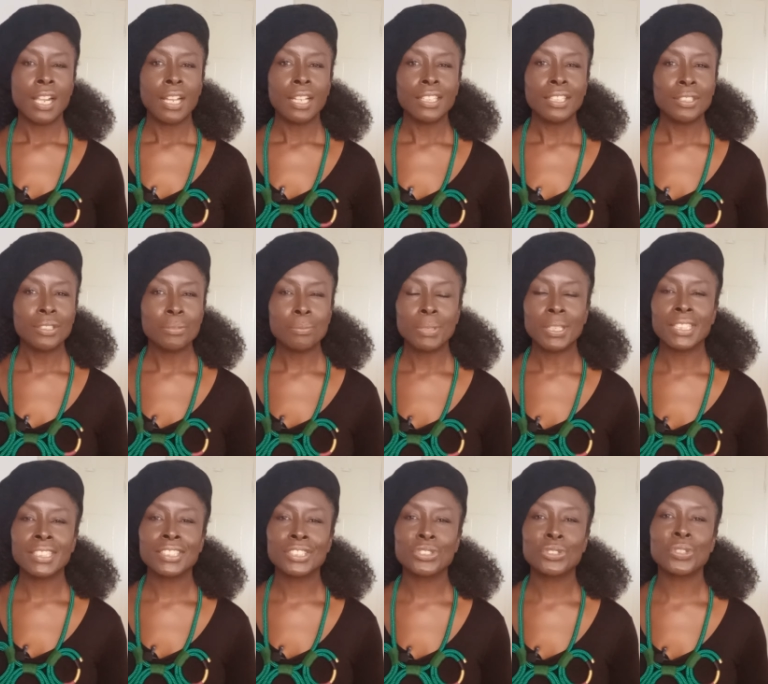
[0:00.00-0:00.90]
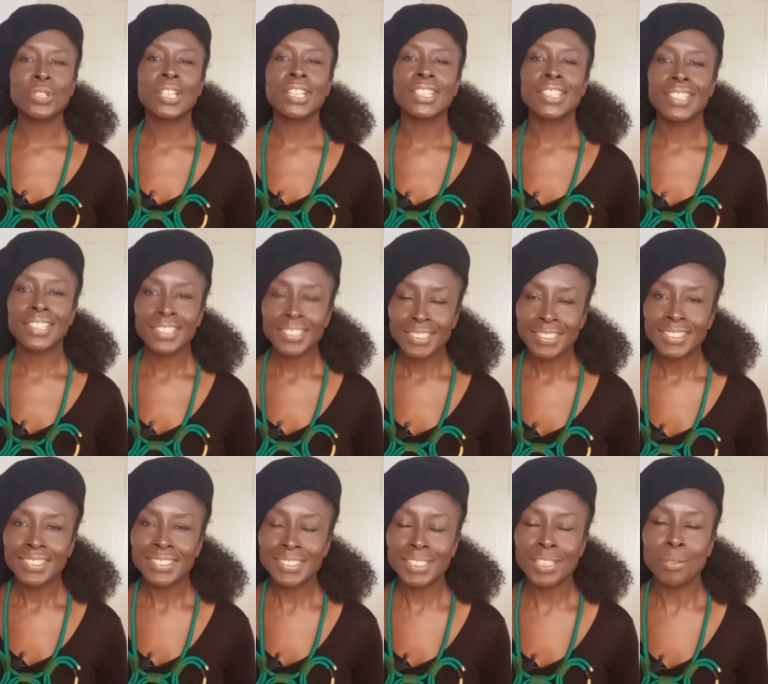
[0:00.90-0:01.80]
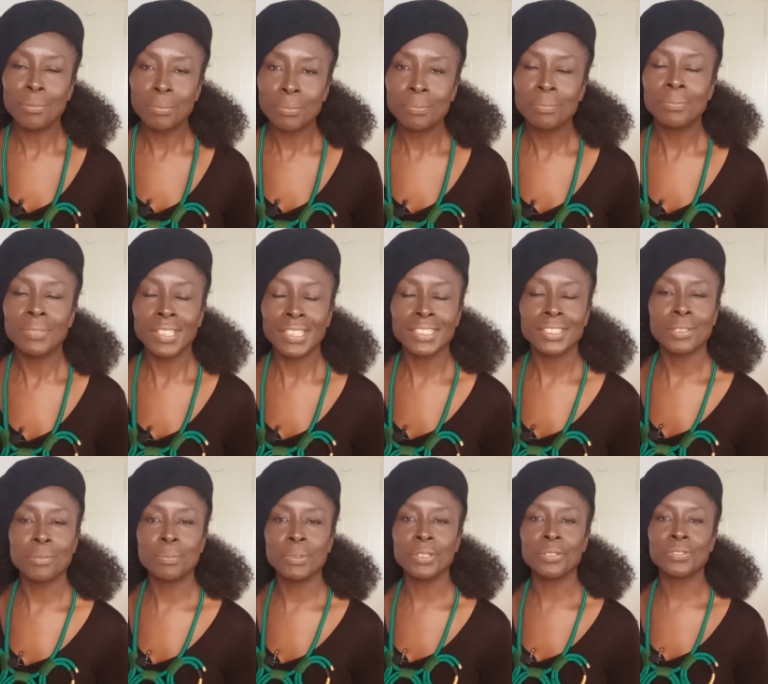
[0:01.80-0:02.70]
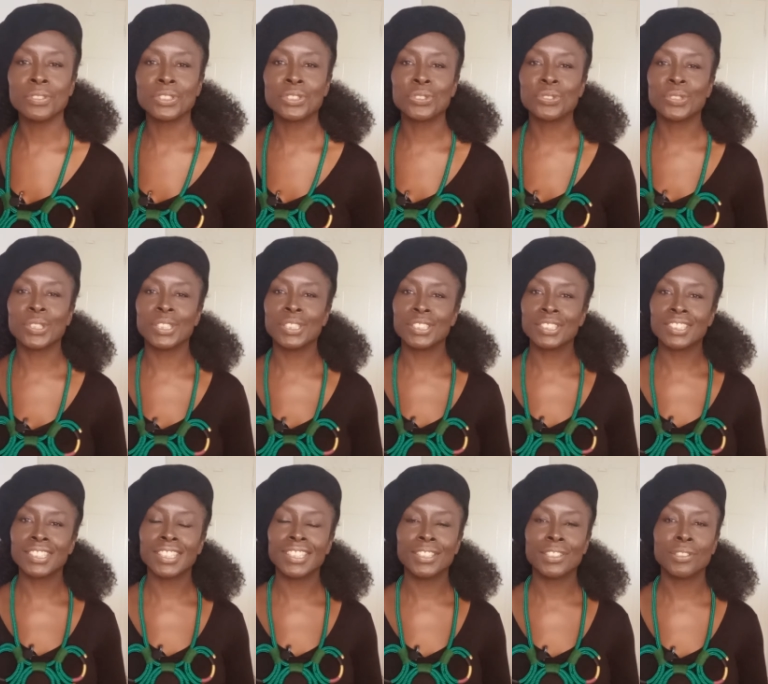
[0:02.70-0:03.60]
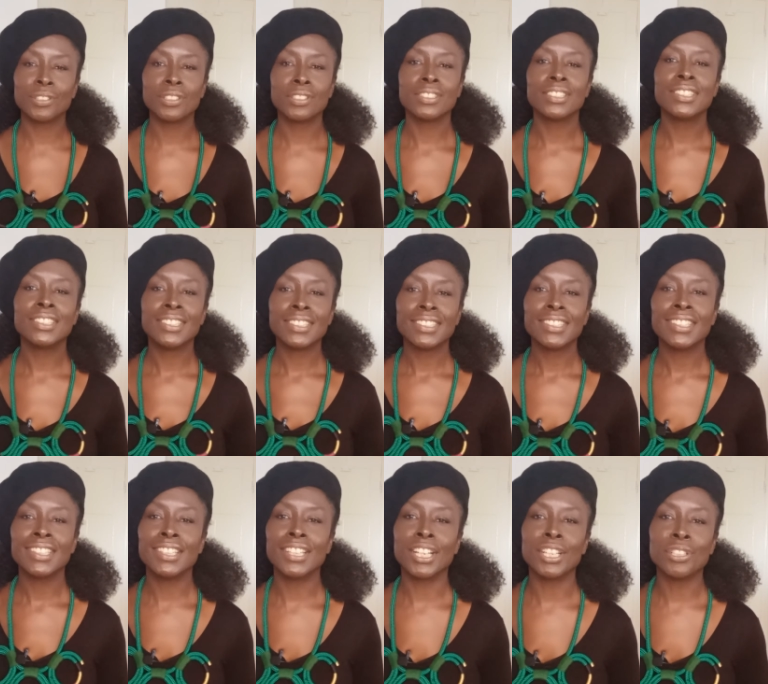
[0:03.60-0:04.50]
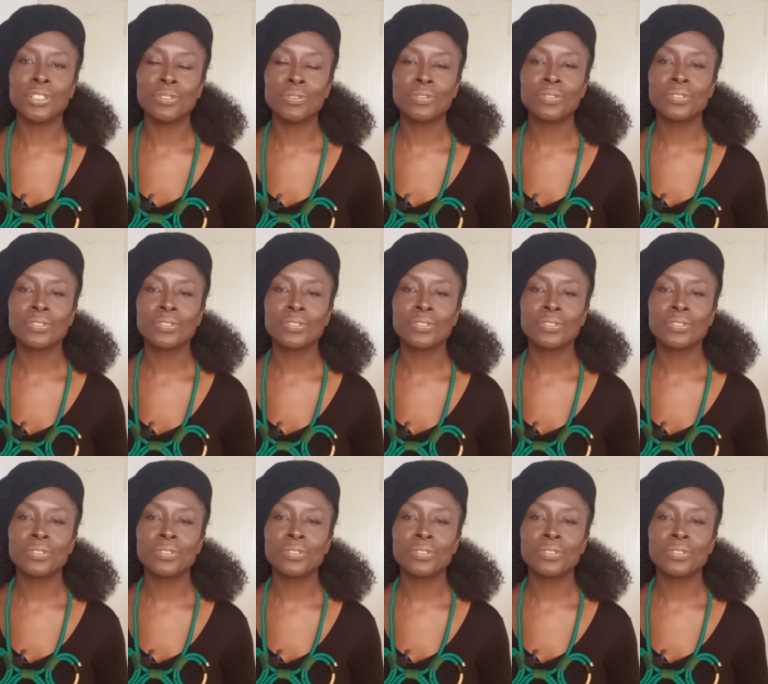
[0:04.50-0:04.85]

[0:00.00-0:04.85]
I know it might strike some as a bit of a strange line of